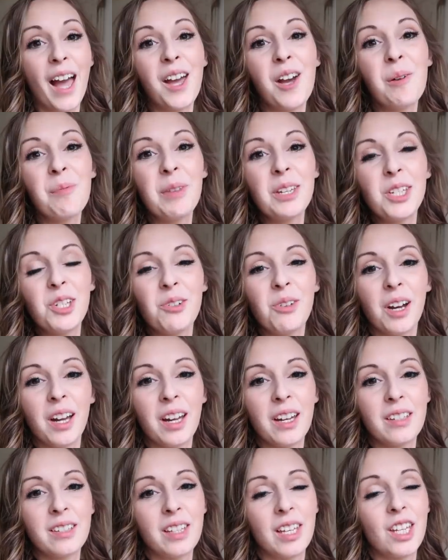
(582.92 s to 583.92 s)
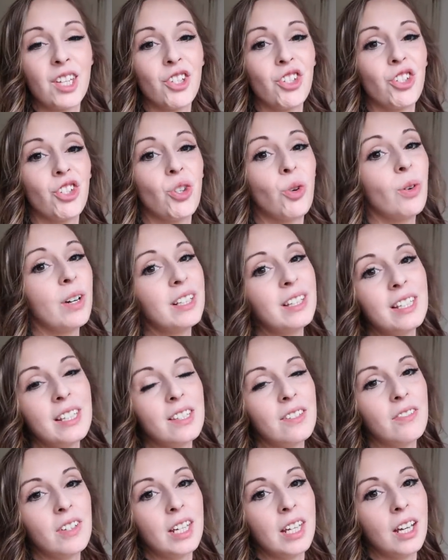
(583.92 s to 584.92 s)
I hope that you guys enjoyed this
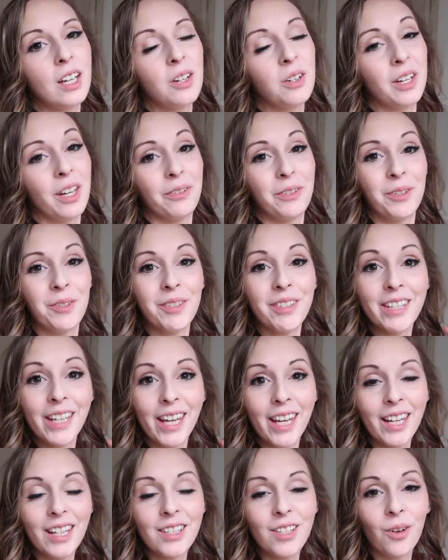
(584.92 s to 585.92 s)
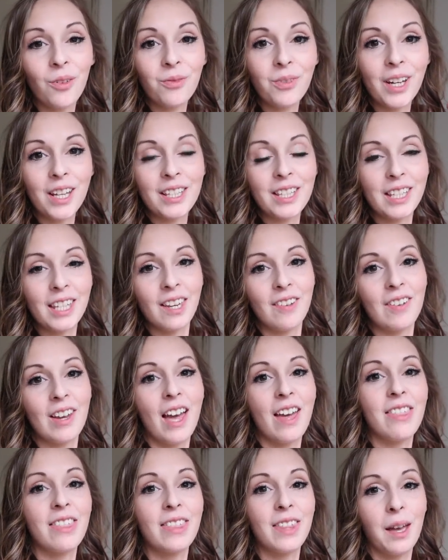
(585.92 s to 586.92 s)
video. If you did, don't forget to give it
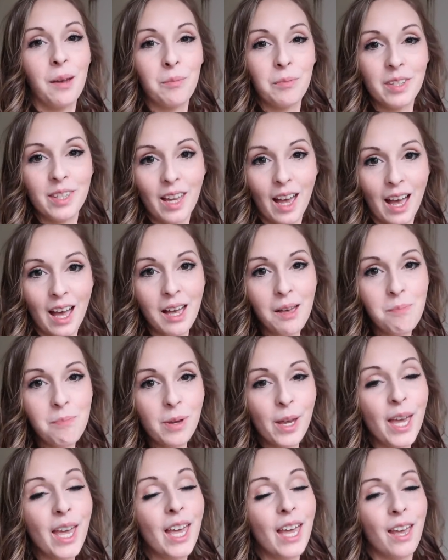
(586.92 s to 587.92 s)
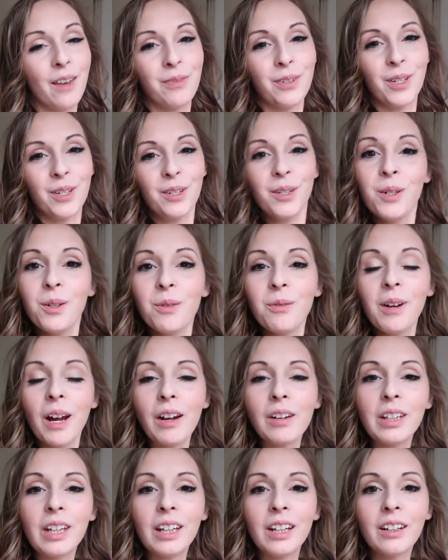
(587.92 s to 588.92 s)
a thumbs up. If you're new
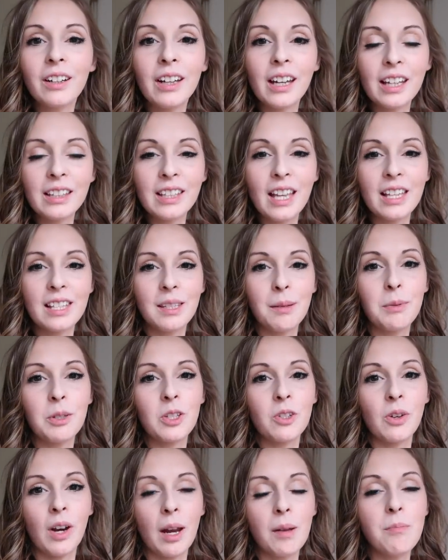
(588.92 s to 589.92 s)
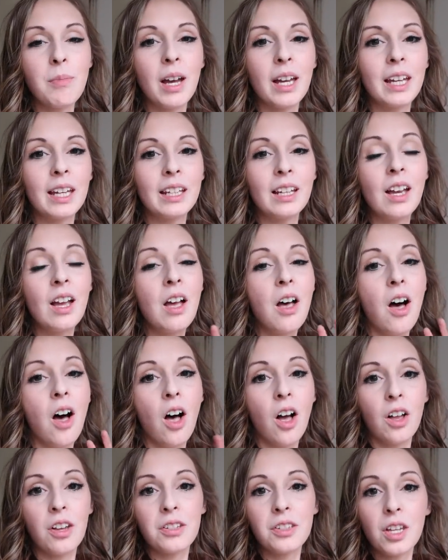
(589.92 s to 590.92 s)
around here, hit that subscribe button.
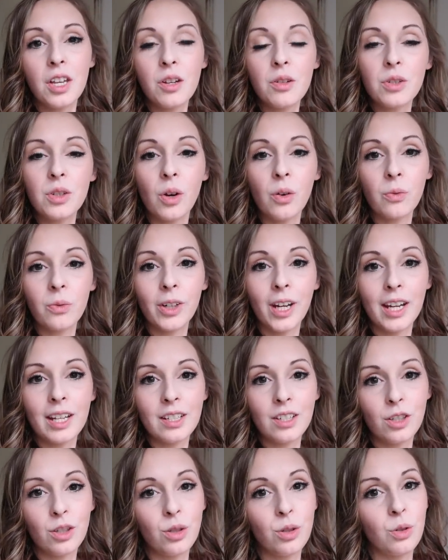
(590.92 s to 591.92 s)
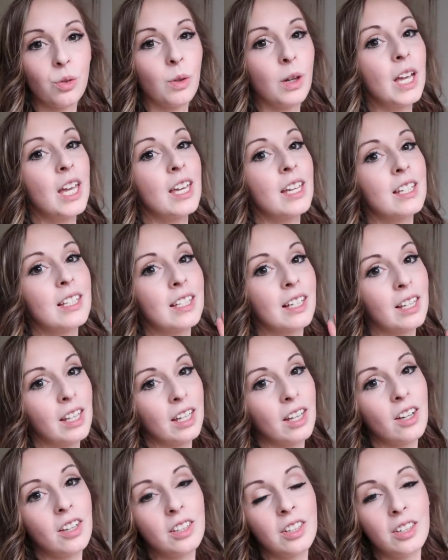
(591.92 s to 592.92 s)
Also, don't forget to
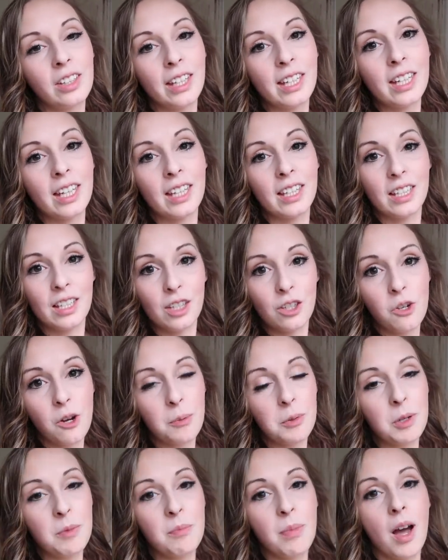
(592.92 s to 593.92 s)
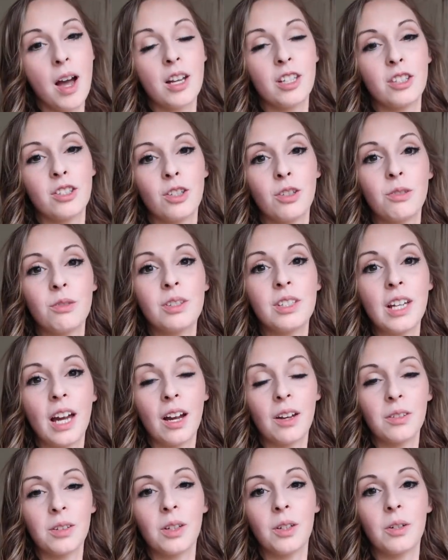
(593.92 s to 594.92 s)
click on the link in the description box to
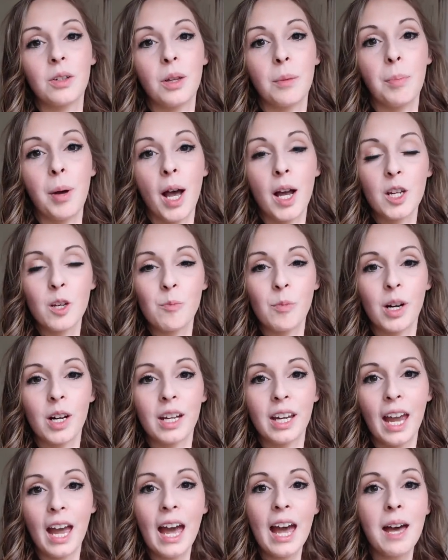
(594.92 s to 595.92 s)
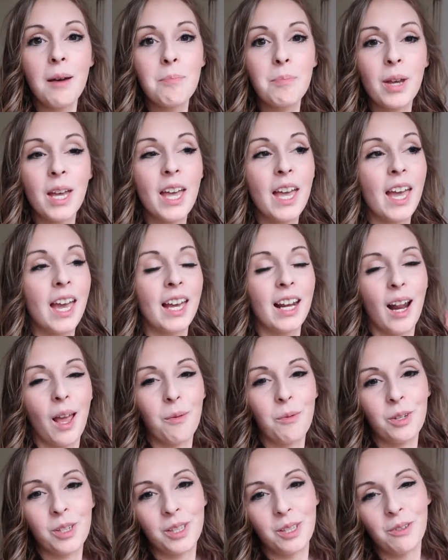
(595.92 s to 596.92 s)
download the Poshmark app, and I
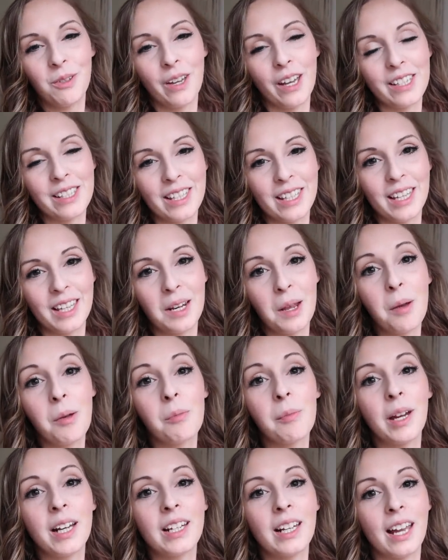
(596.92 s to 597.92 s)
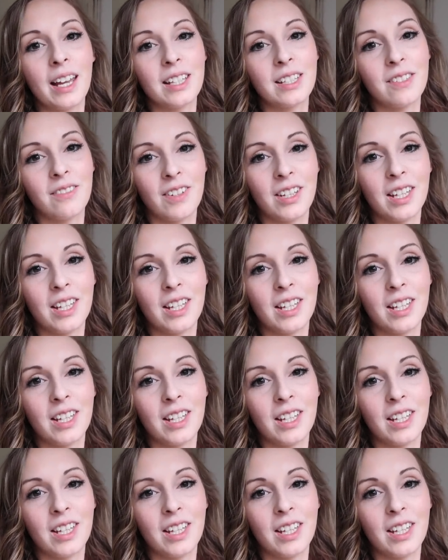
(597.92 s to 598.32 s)
will see you guys in my next